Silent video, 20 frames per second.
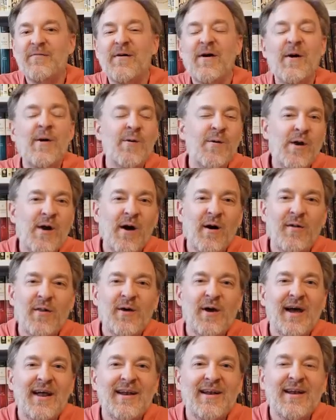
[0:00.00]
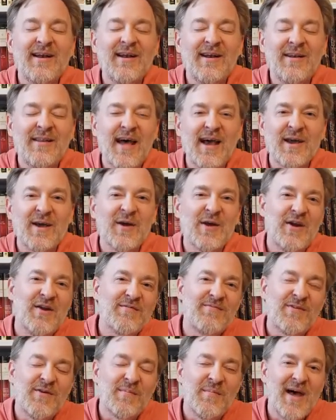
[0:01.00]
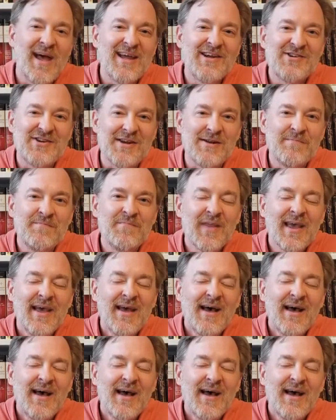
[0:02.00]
phone and all that good information.